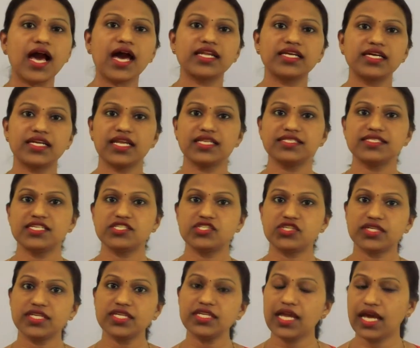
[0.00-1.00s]

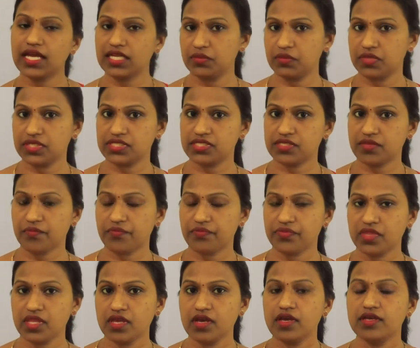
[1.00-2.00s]
Organization in Animals.
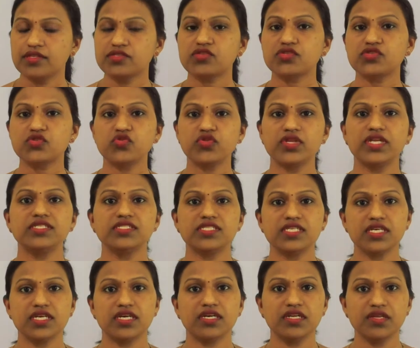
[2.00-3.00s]
So students
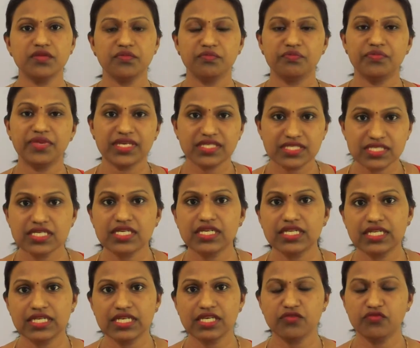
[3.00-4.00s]
here,
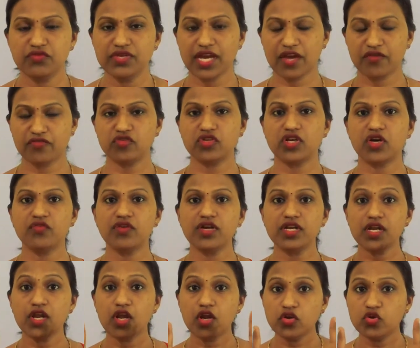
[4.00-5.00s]
basically we have to
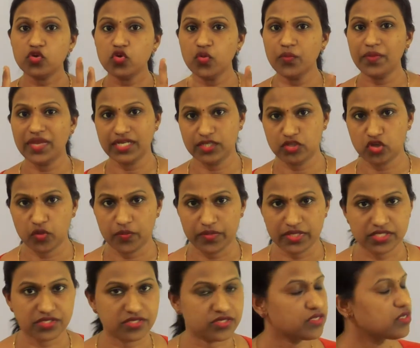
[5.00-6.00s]
cover two main
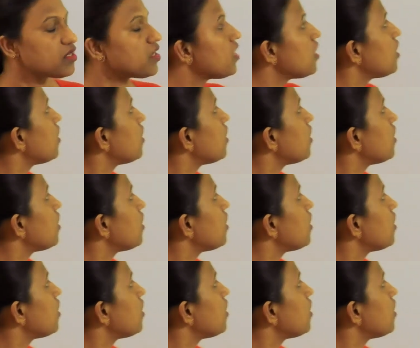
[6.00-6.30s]
topics.